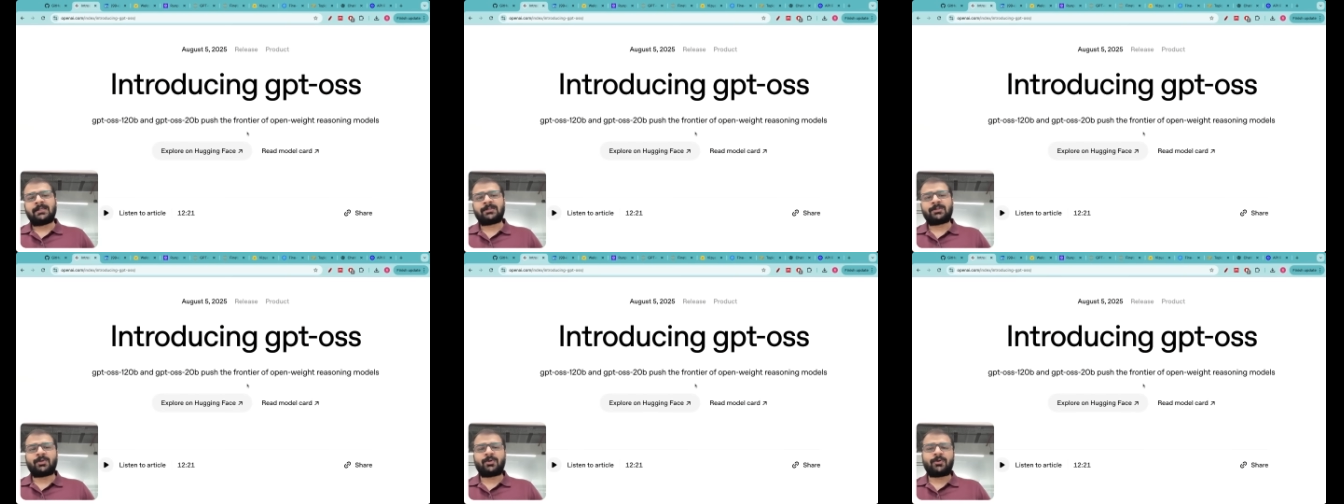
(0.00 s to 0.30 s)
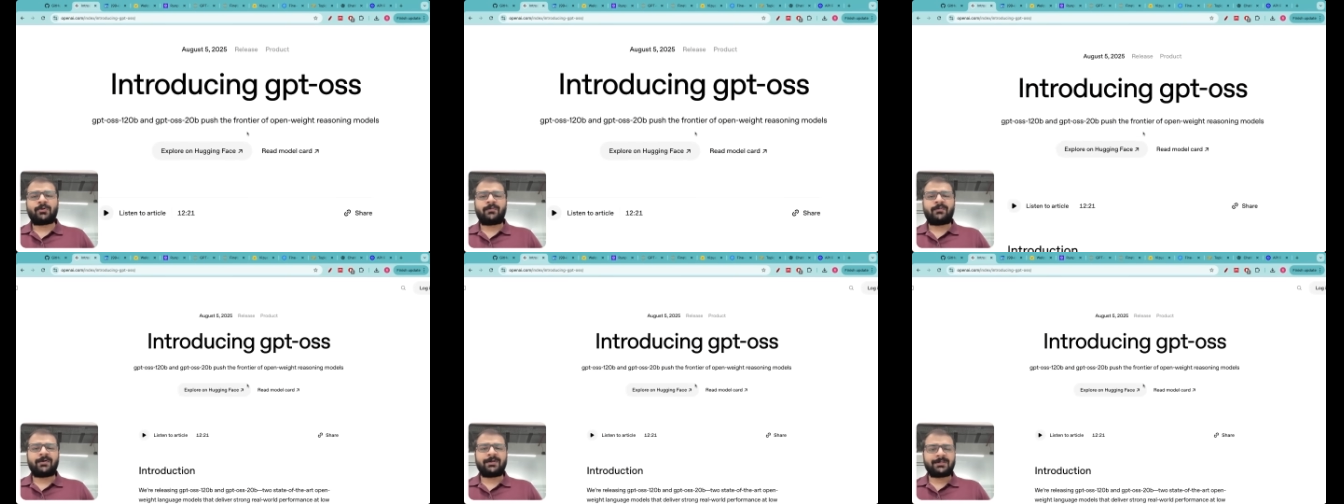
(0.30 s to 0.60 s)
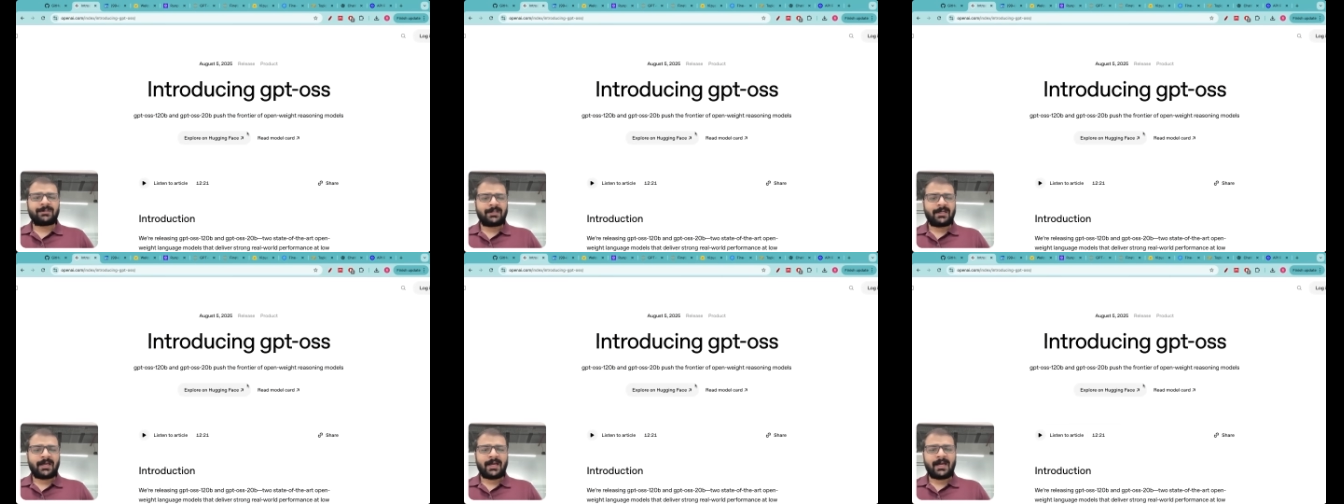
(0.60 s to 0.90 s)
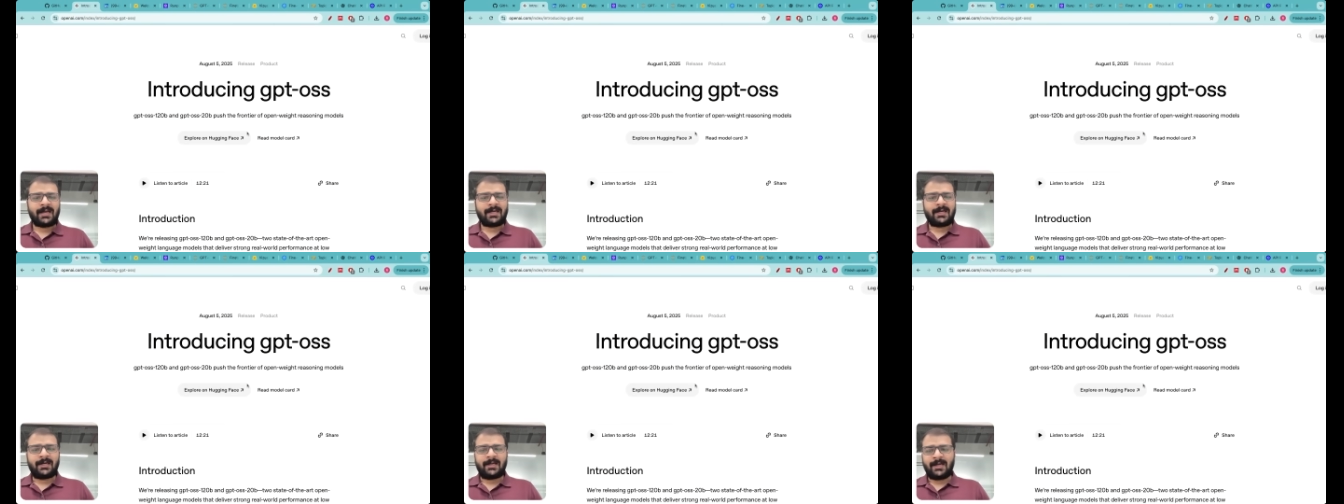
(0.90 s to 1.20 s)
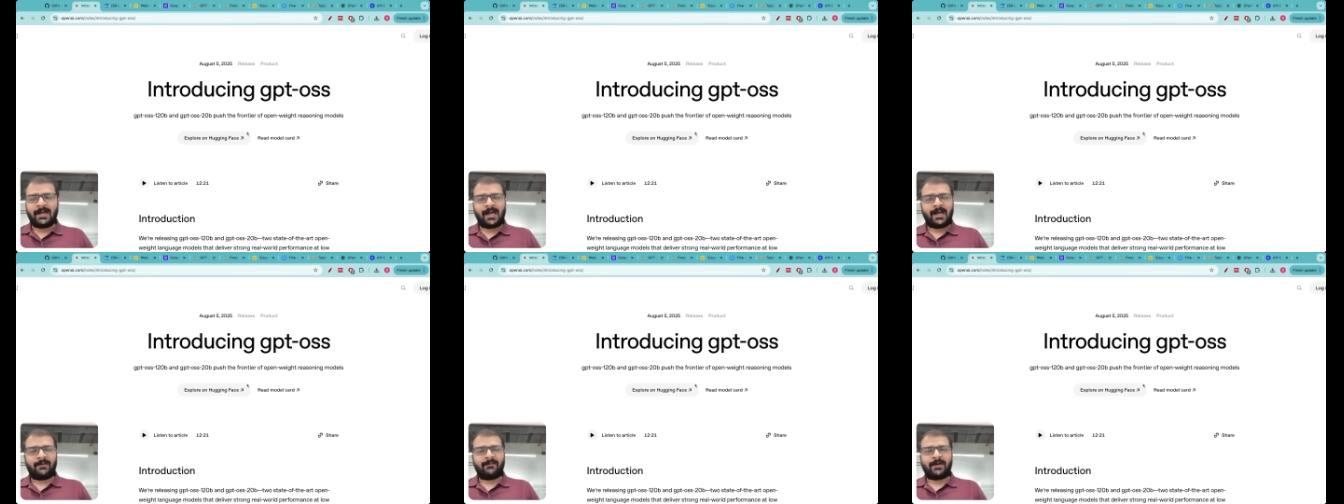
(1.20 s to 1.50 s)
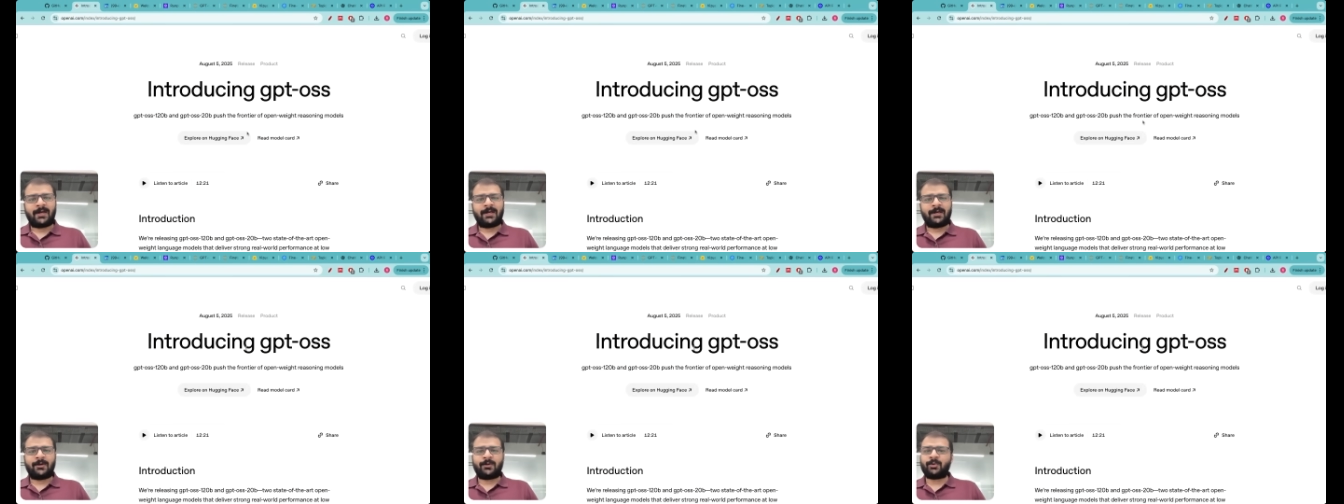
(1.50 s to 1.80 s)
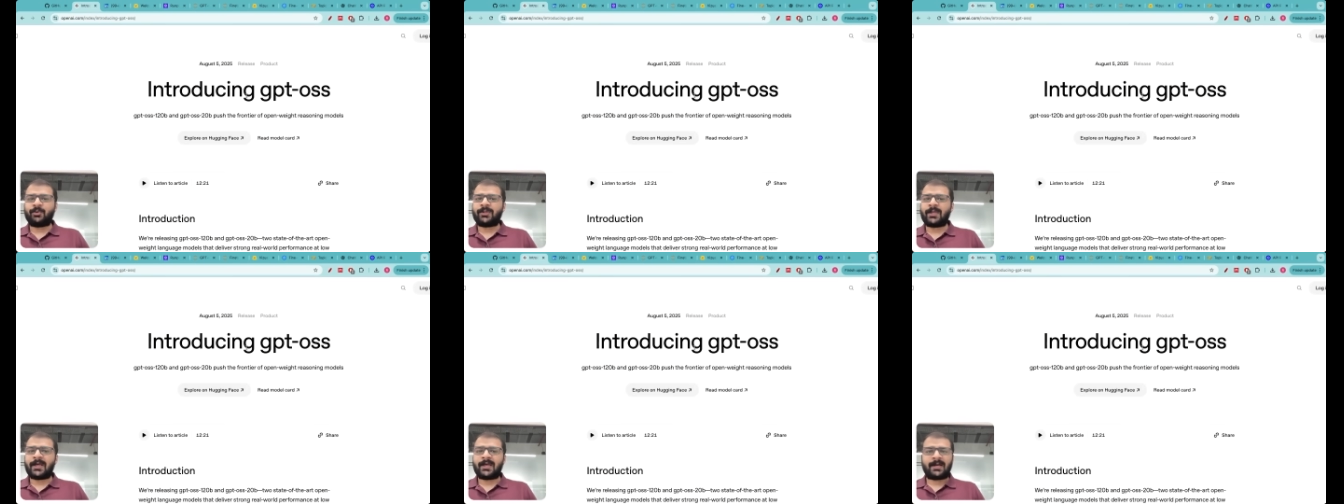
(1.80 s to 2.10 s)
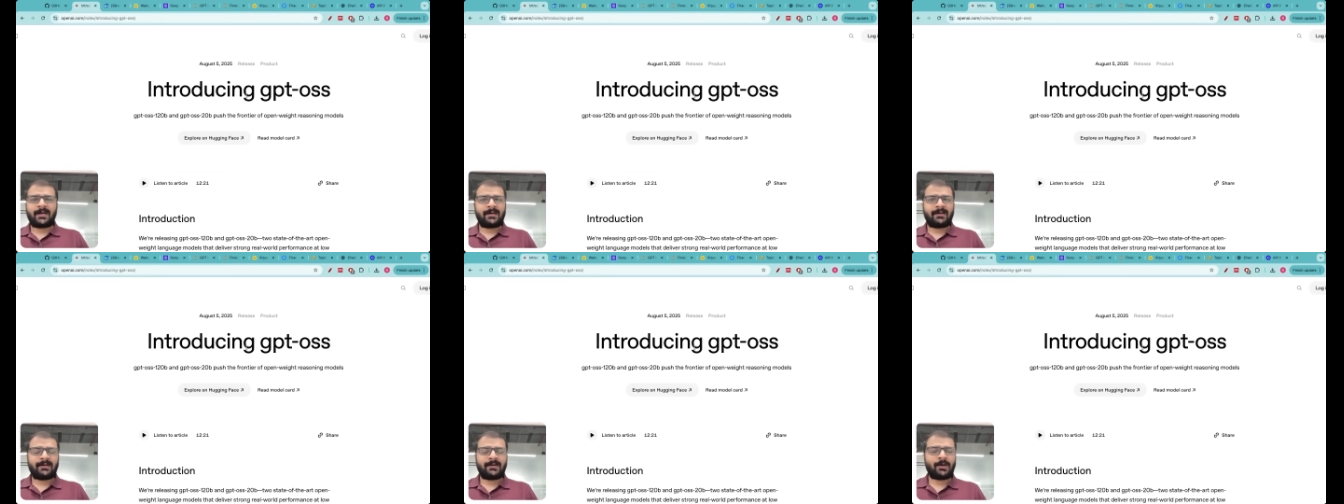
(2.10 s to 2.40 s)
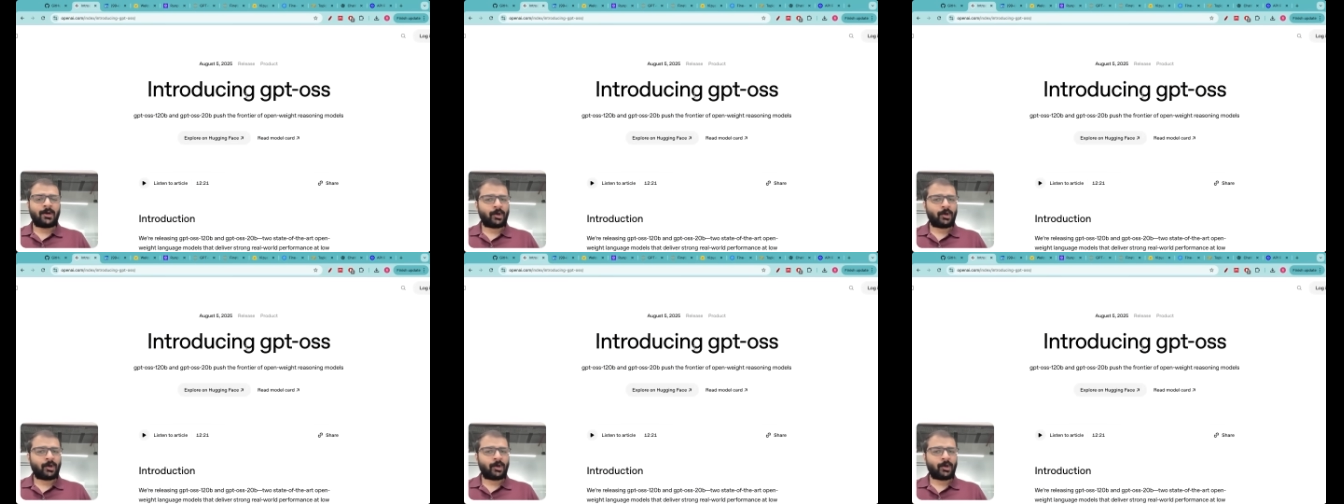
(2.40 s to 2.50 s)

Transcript: so first thing i did i went to their